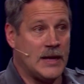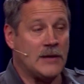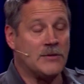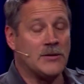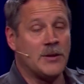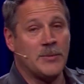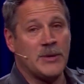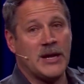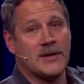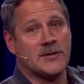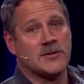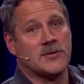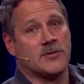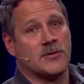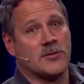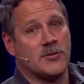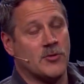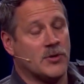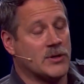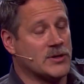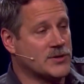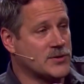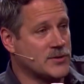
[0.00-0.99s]
Now, let me
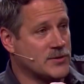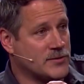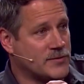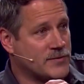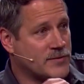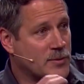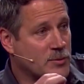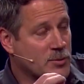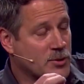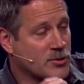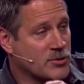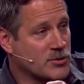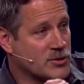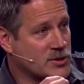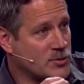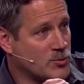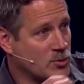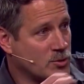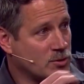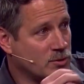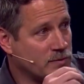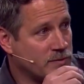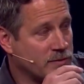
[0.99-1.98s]
answer the question from a
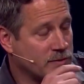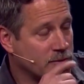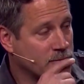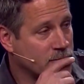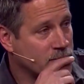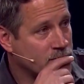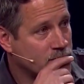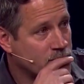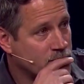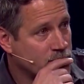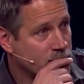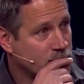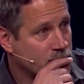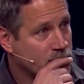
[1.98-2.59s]
Christian worldview.